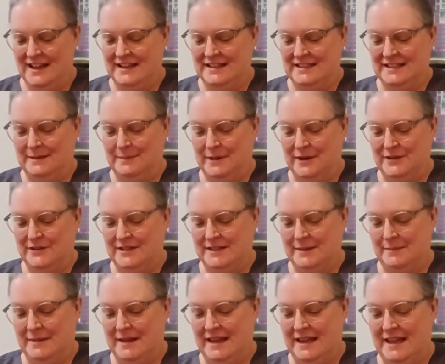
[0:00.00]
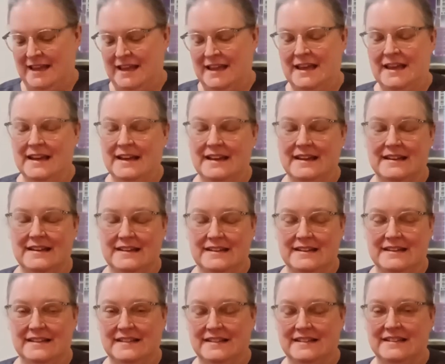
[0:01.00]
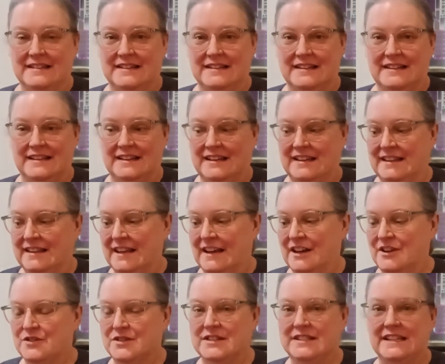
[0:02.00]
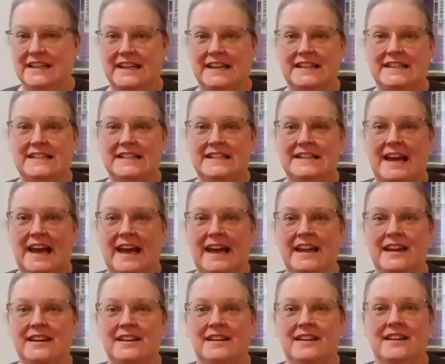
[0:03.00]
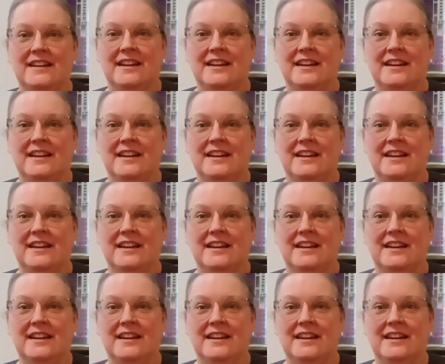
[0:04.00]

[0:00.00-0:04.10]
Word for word: It's supposed to be in the hundreds again today.